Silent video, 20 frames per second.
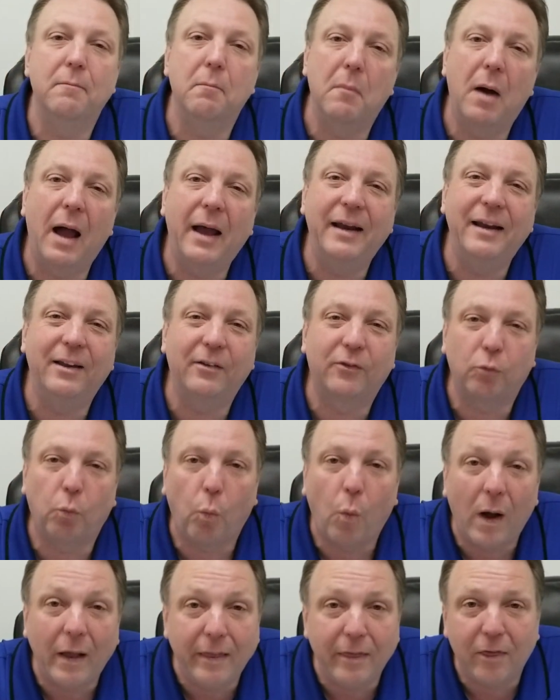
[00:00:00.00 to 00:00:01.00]
minus
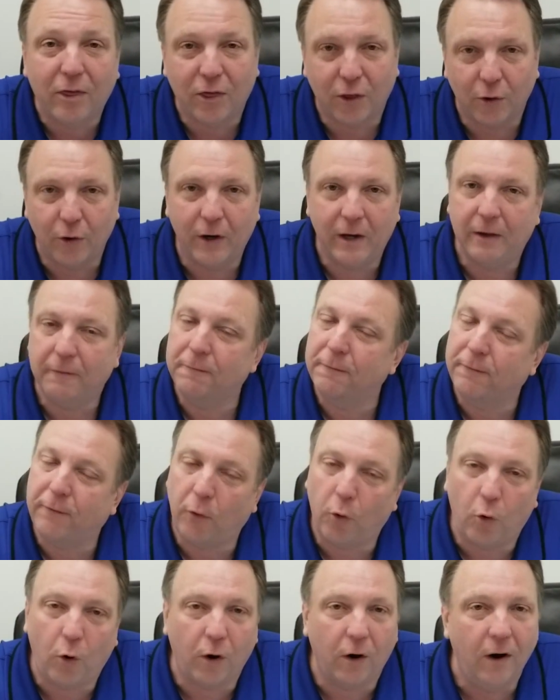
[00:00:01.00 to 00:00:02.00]

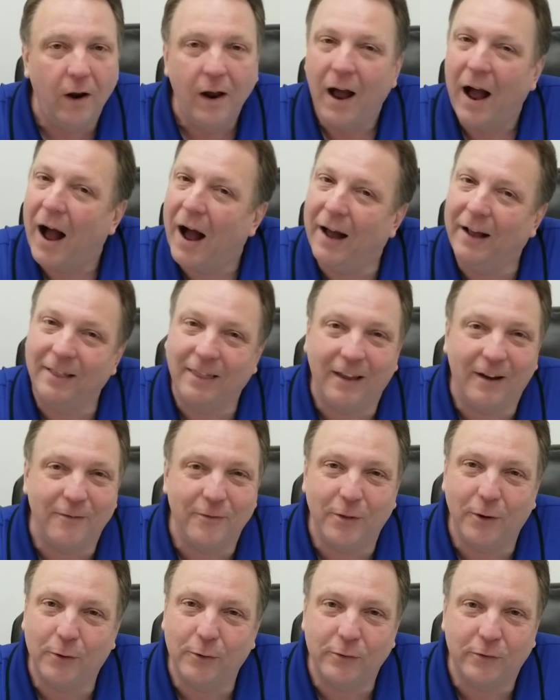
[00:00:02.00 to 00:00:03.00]
134. I
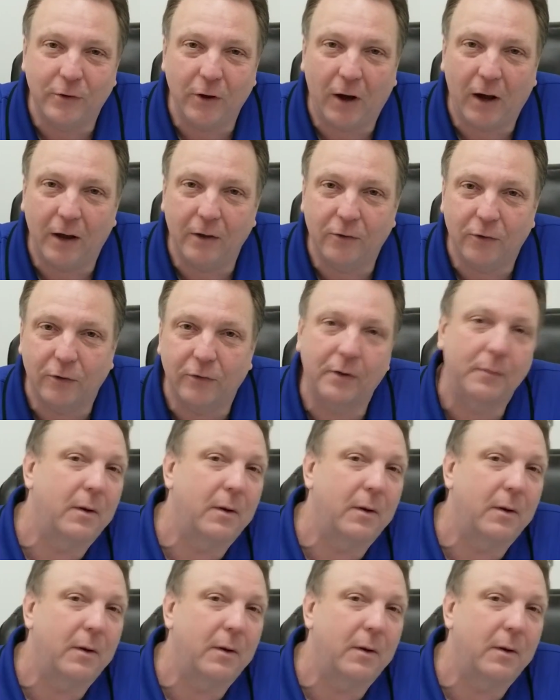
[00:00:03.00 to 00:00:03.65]
love those Dodgers.